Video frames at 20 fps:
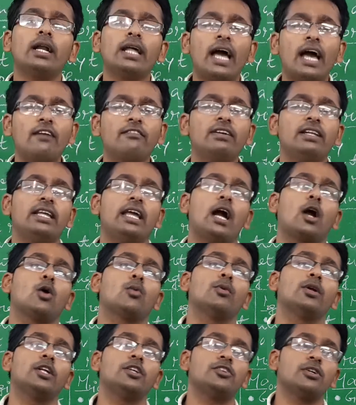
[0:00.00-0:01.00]
have any
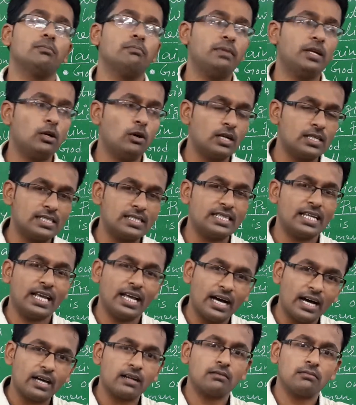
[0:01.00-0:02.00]
accommodation because they
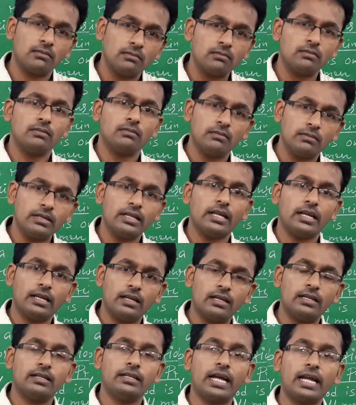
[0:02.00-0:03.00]
are
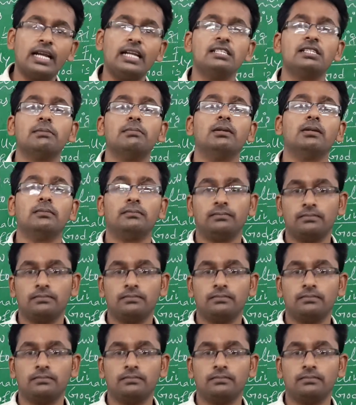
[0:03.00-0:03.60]
negligible